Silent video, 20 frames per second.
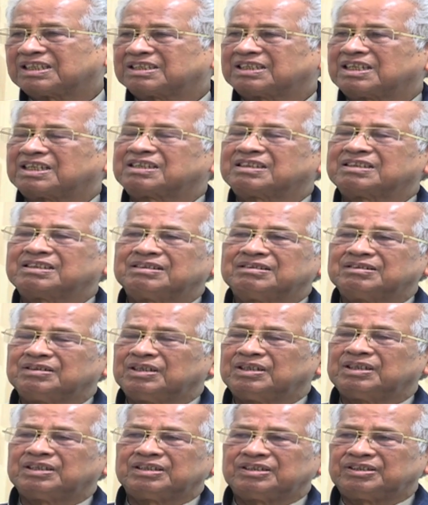are certain
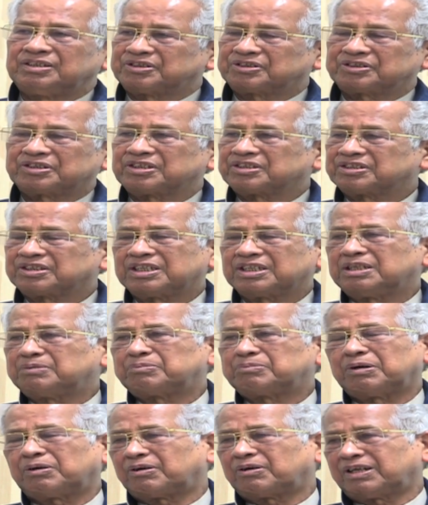discretionary
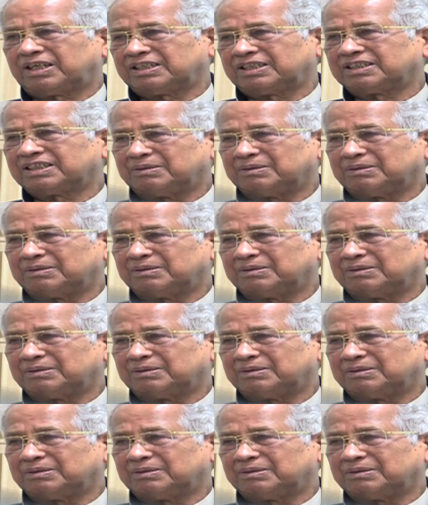power has